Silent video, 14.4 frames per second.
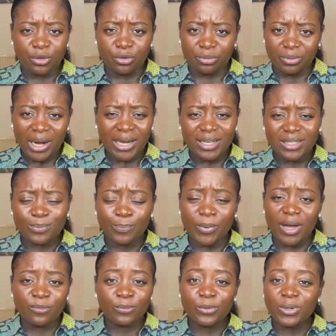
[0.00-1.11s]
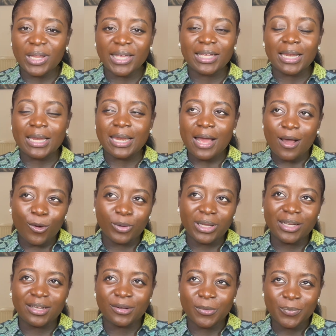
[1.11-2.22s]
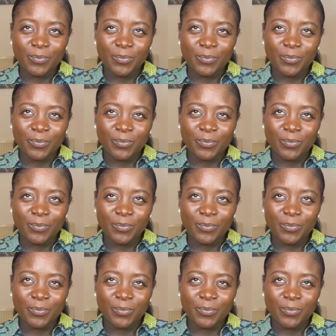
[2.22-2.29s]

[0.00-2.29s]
great, but I feel like now, like,